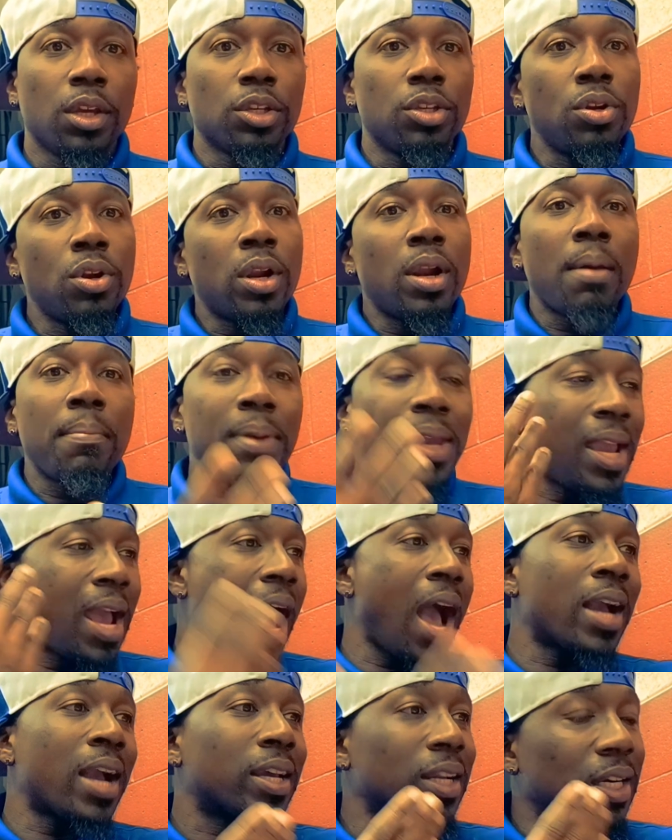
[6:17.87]
You know what I mean?
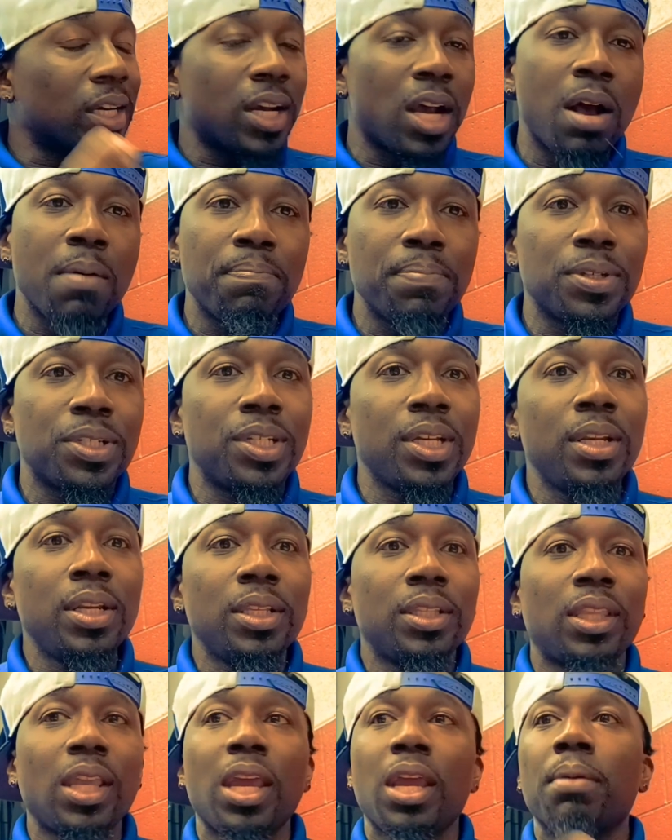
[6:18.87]
I could accomplish
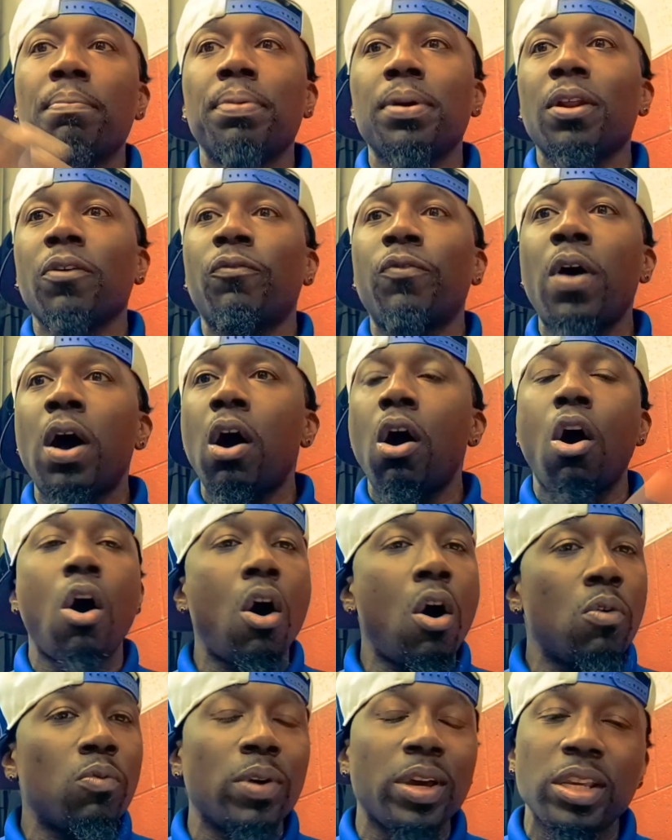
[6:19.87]
anything, but if I
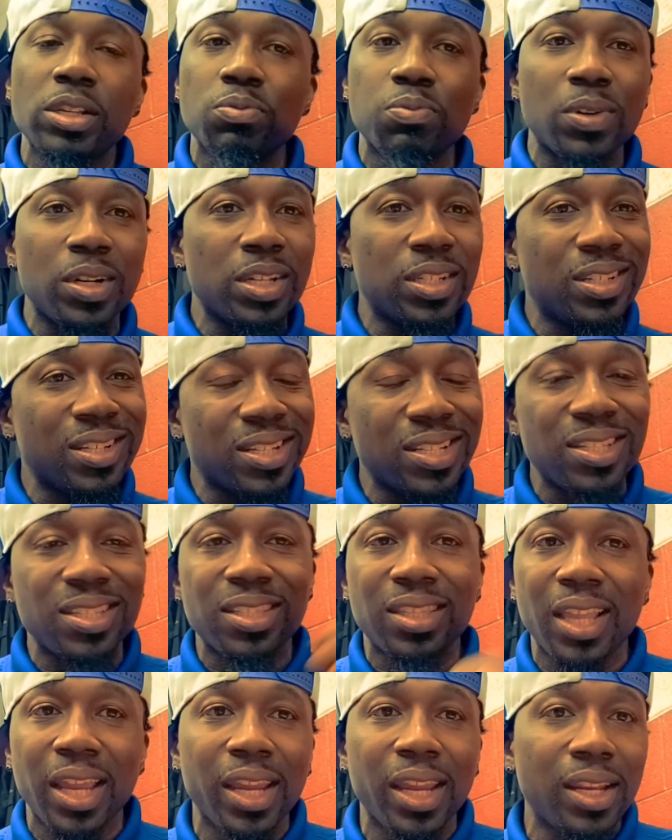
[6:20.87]
always want to
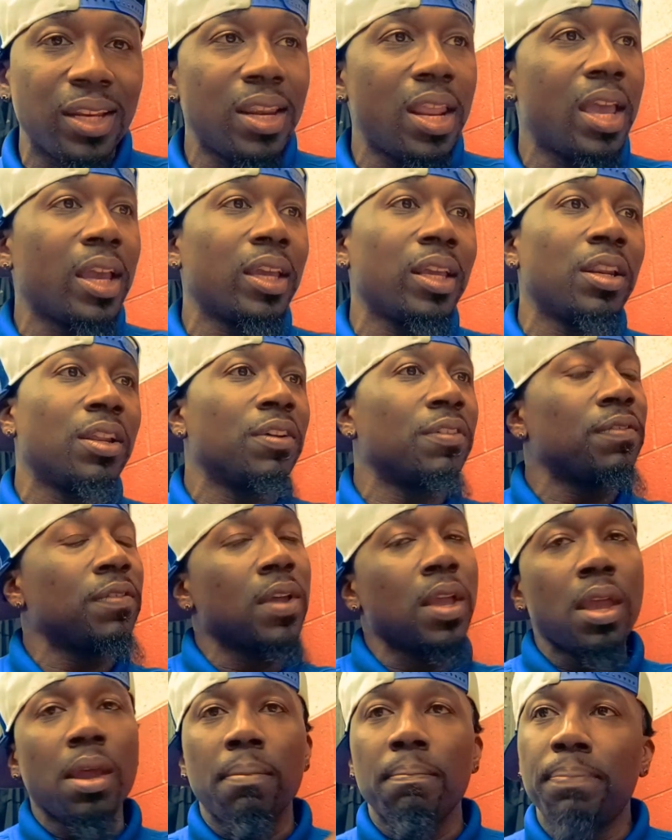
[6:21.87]
just think negative,
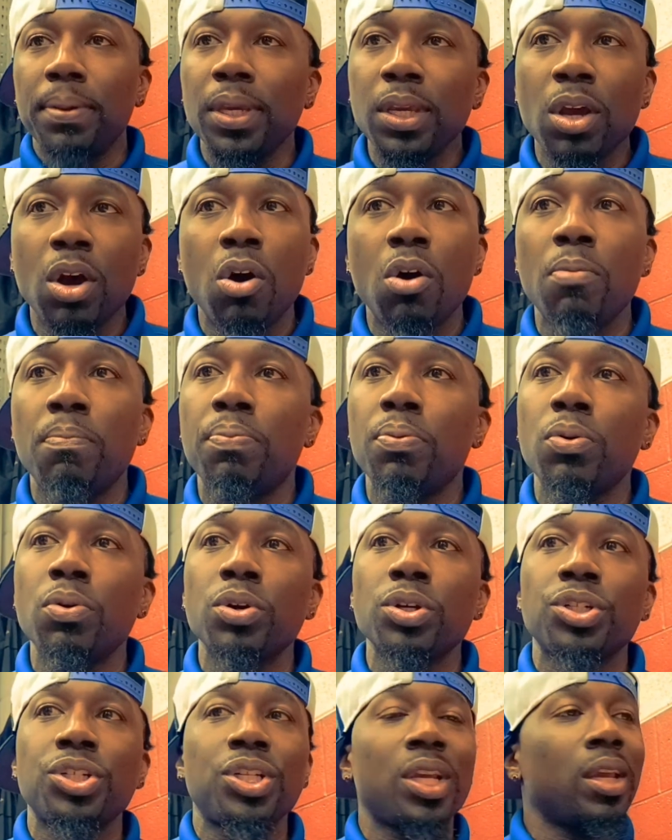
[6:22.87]
be on
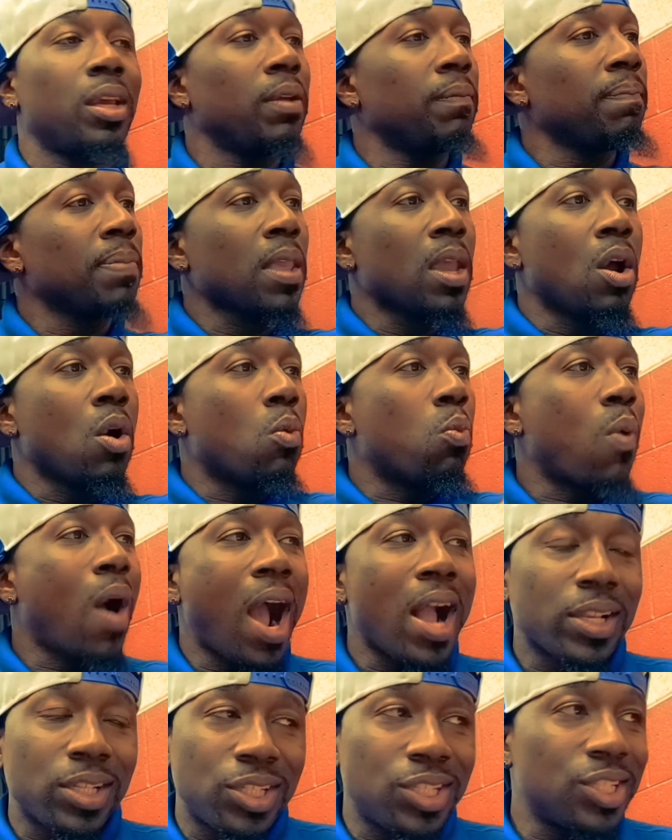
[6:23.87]
bullshit,
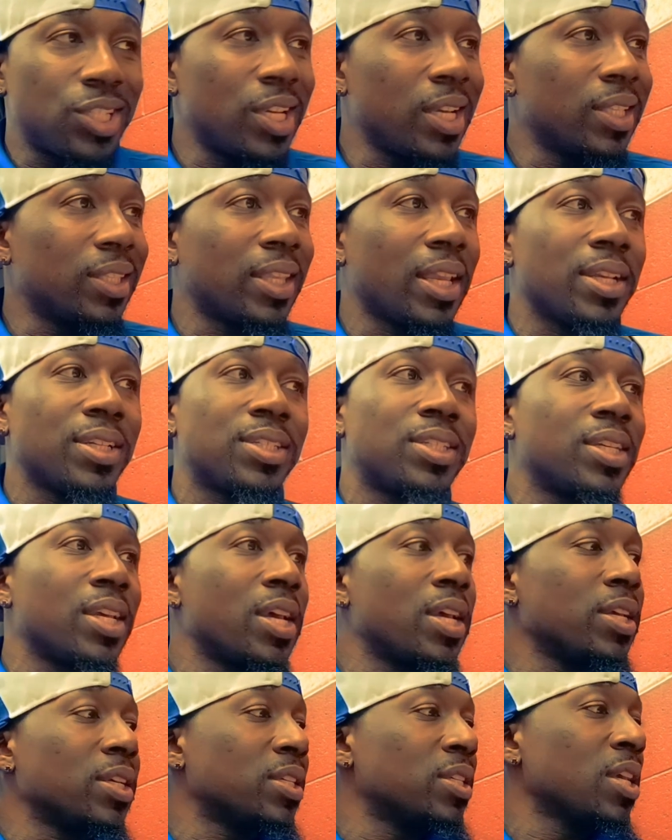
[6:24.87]
watch shit that's
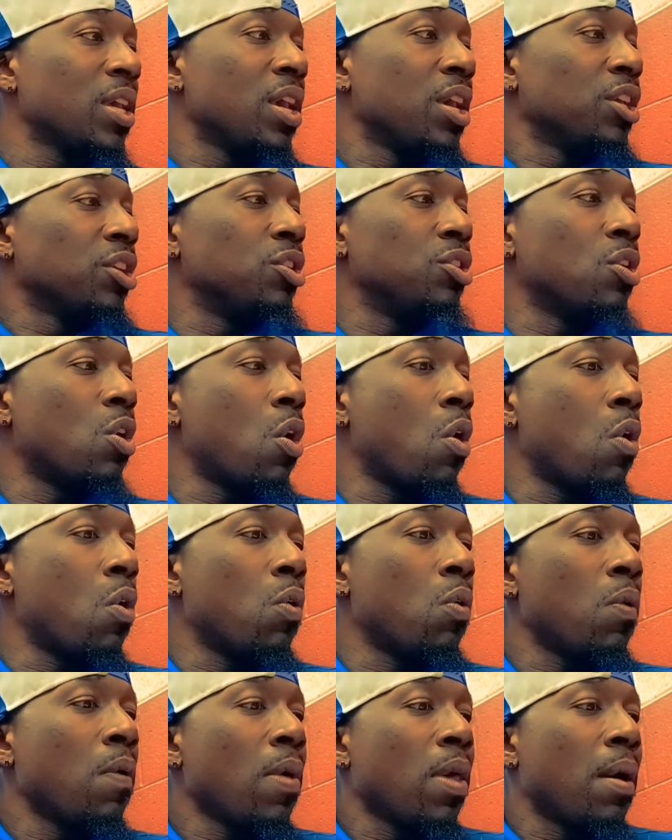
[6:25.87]
just, you
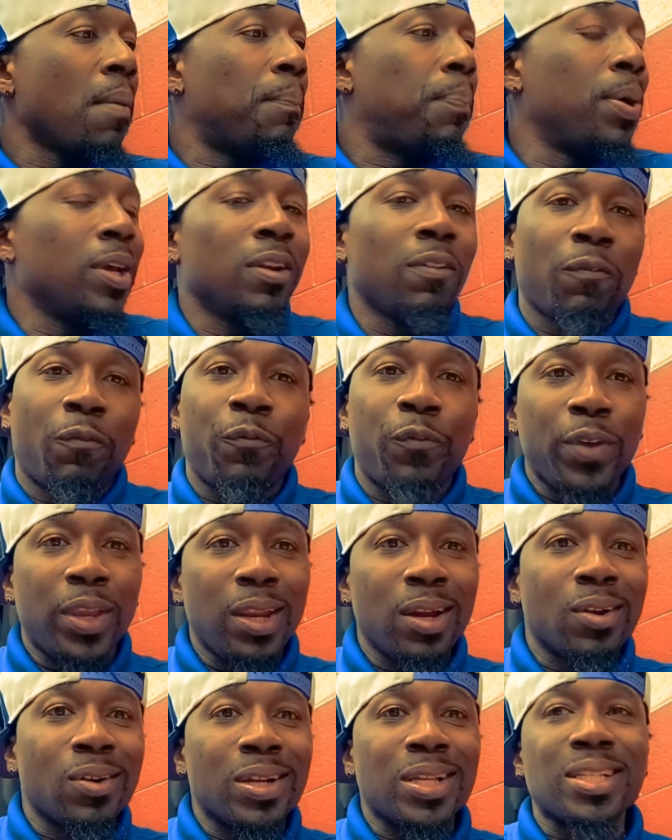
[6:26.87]
know, putting
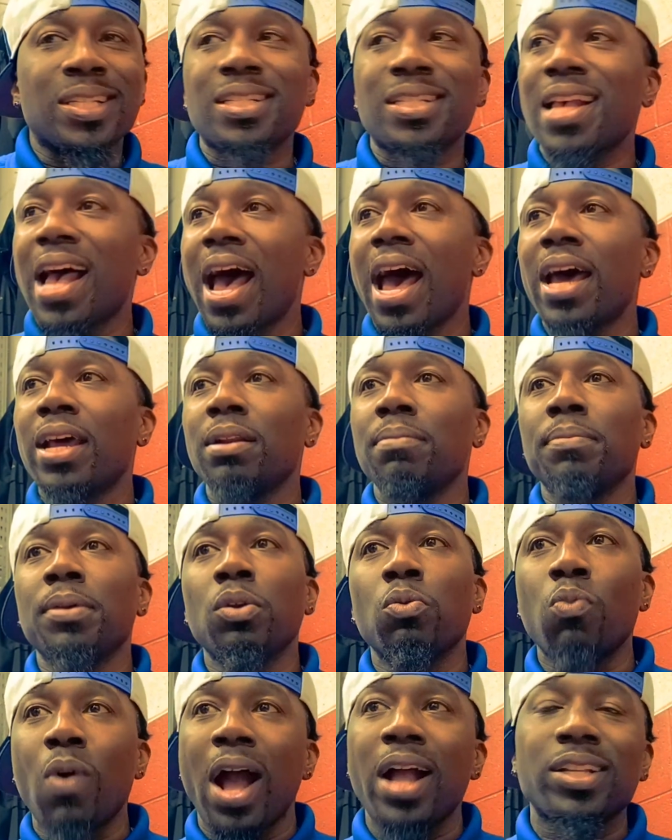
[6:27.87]
fear inside of
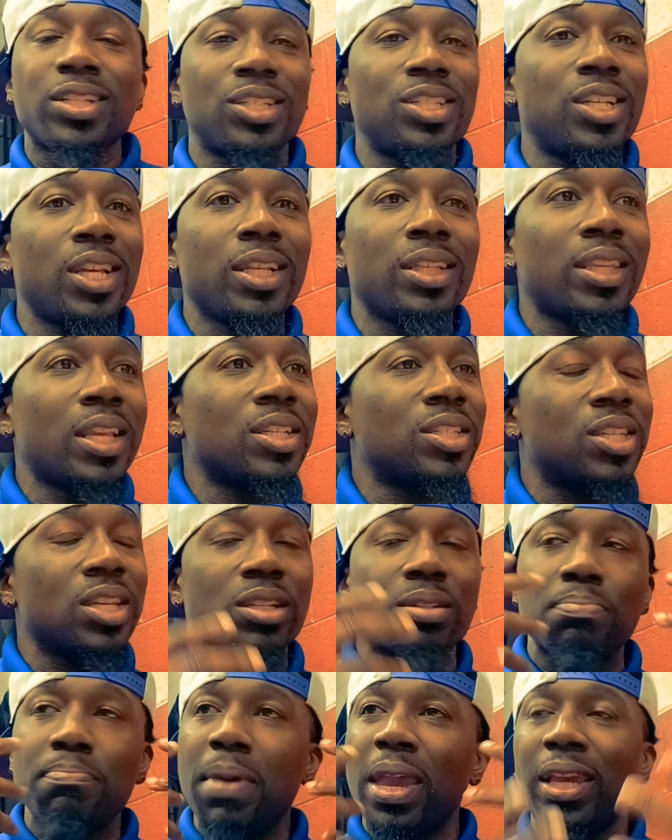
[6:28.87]
me. Watch shit that's
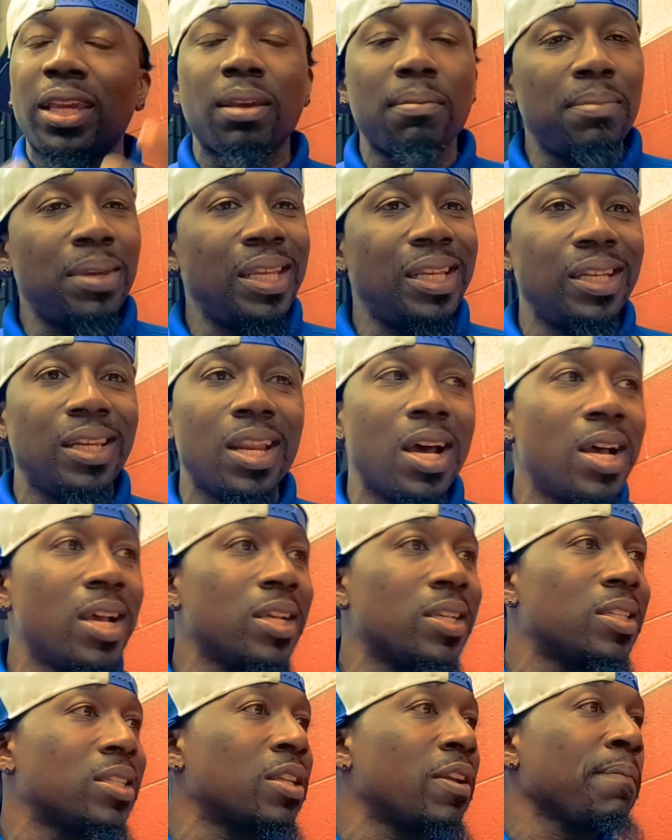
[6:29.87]
just making me
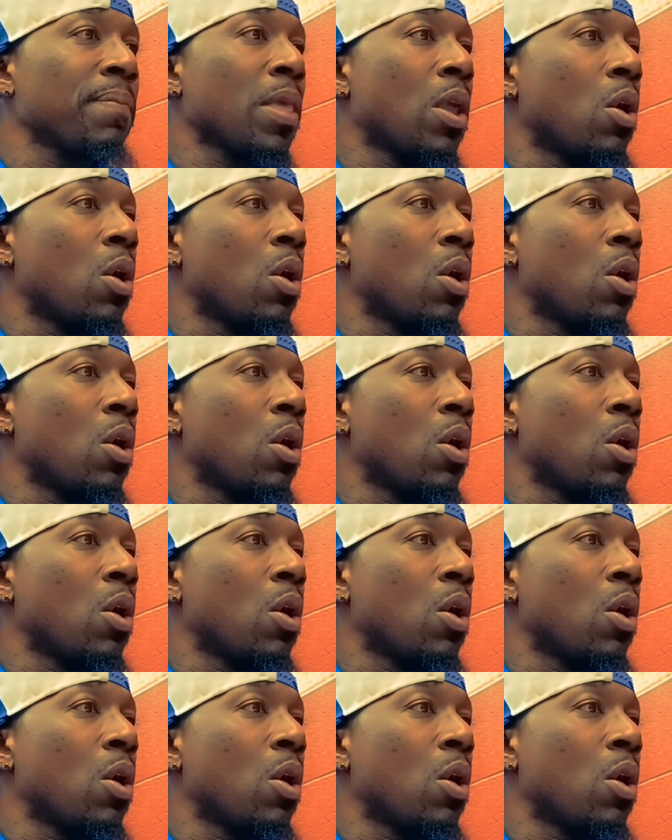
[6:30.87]
lust.